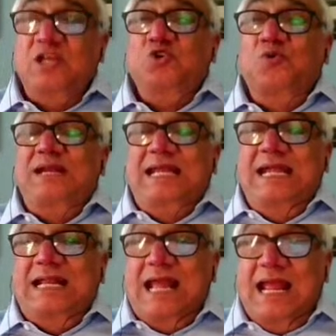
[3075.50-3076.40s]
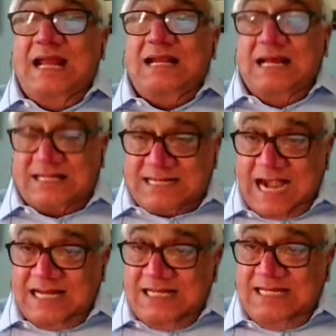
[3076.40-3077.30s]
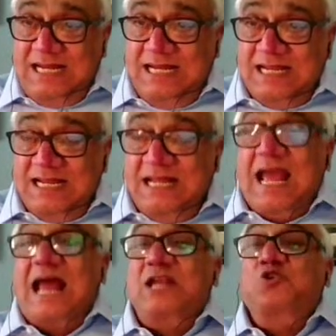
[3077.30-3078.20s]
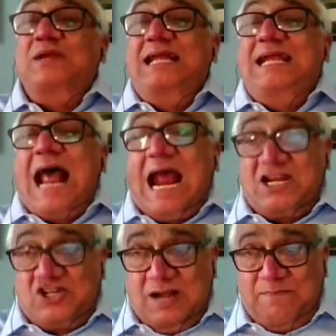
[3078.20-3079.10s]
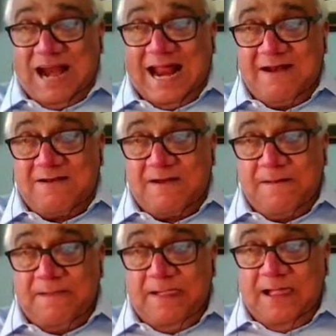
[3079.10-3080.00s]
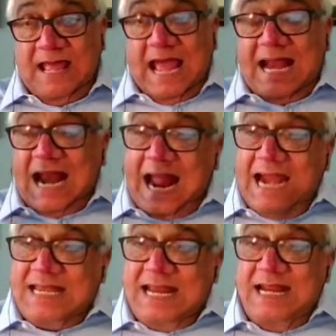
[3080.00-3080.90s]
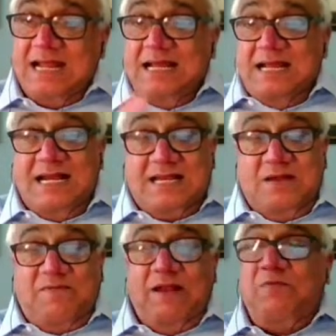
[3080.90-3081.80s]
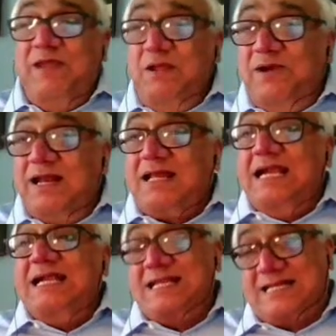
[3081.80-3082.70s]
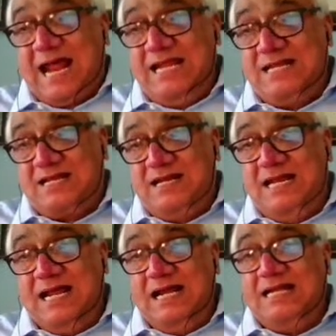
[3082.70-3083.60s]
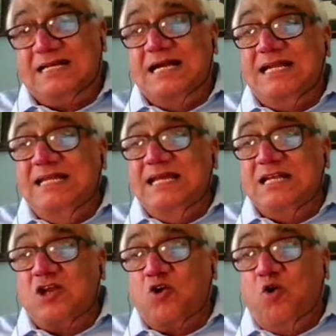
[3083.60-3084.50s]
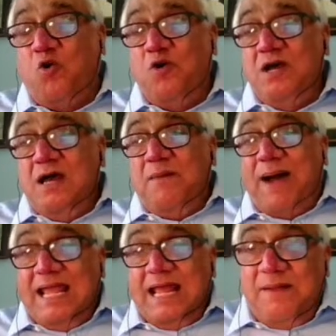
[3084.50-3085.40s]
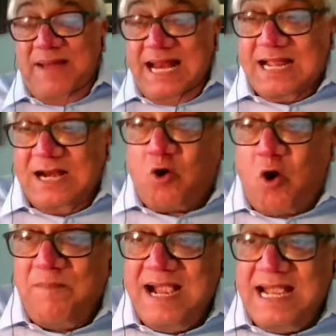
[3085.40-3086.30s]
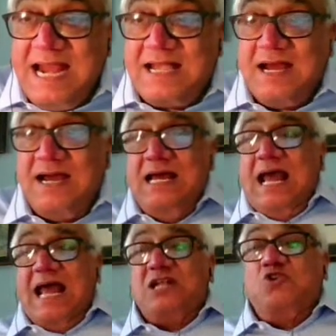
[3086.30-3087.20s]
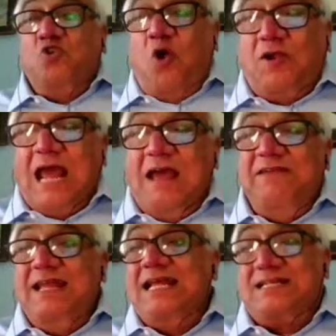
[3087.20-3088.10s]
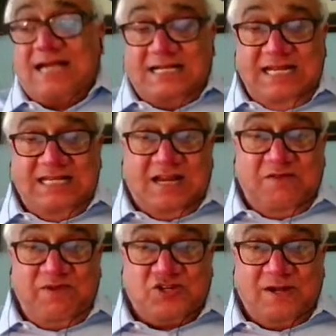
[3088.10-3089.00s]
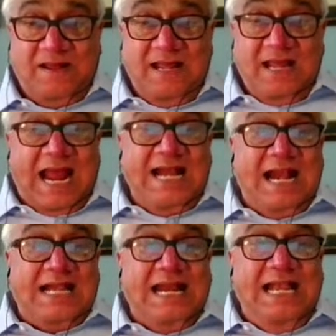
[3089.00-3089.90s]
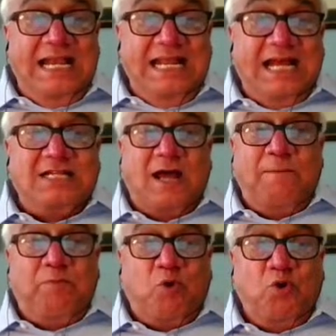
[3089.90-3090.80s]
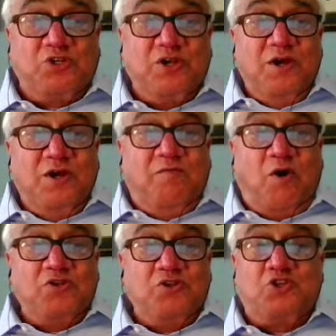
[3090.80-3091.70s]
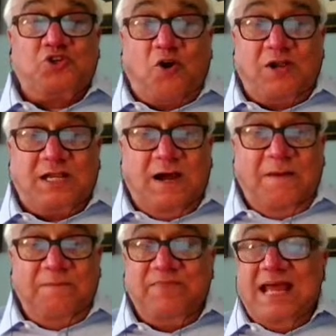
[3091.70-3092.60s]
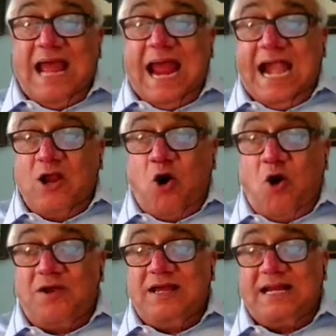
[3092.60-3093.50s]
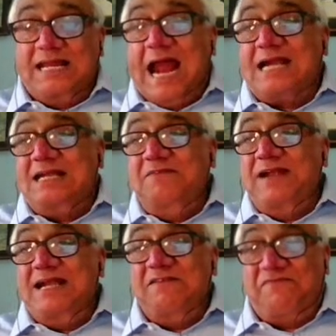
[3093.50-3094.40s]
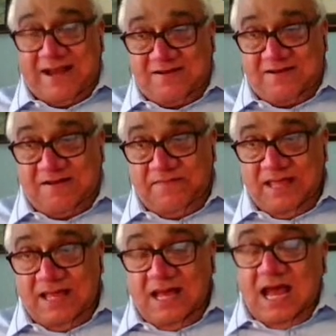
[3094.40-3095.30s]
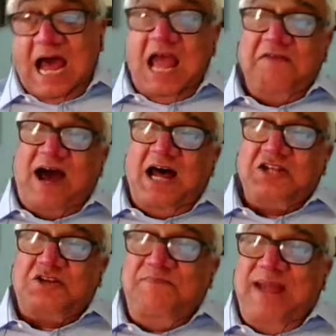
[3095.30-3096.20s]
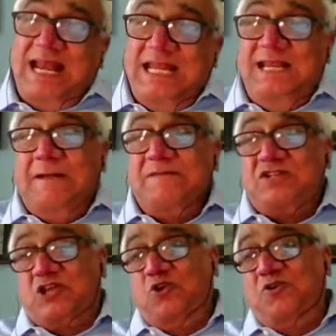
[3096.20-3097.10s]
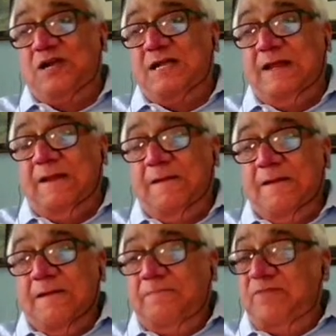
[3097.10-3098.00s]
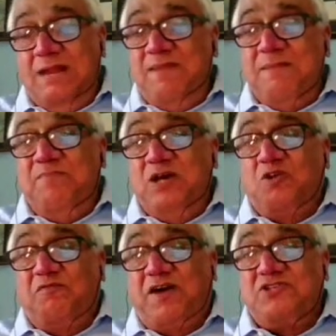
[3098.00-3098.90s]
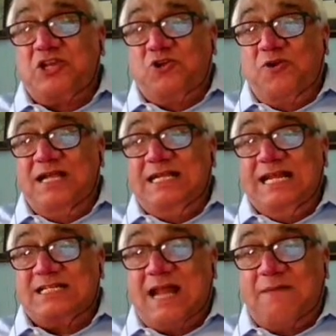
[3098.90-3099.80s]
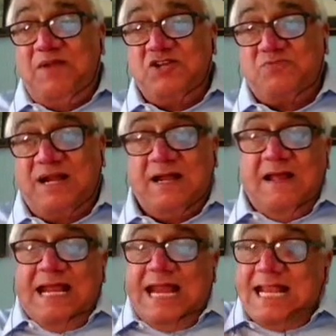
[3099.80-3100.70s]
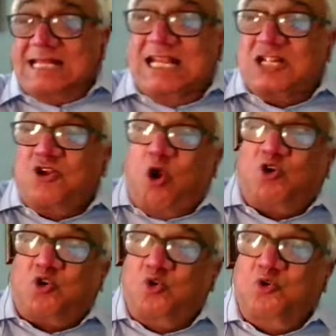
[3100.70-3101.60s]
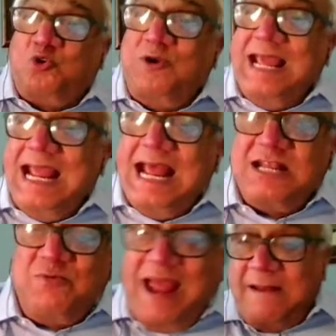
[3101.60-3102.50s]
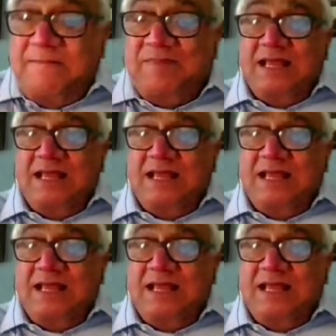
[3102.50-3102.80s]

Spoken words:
you need a strategy, and you need action plans. And I think this is when we were criticized nearly 30 years ago by an American commentator as not having a strategic vision, and that India's approach was short-term, ad hoc, reactive, and defensive. I have asked many members of our security establishment, is this not true today as well?